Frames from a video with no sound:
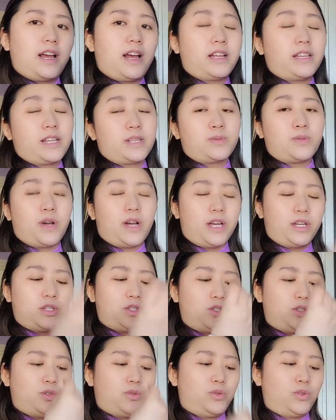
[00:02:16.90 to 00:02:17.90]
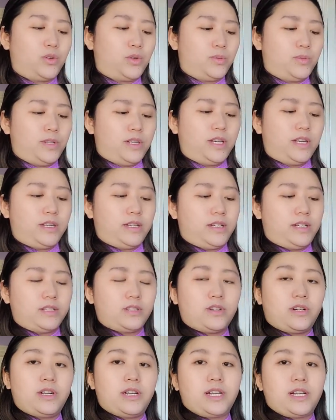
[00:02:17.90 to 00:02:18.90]
That's what I do normally.
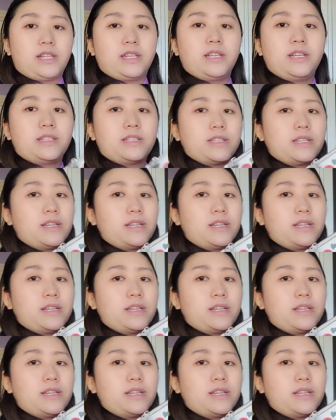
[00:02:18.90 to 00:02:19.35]
Sorry, this.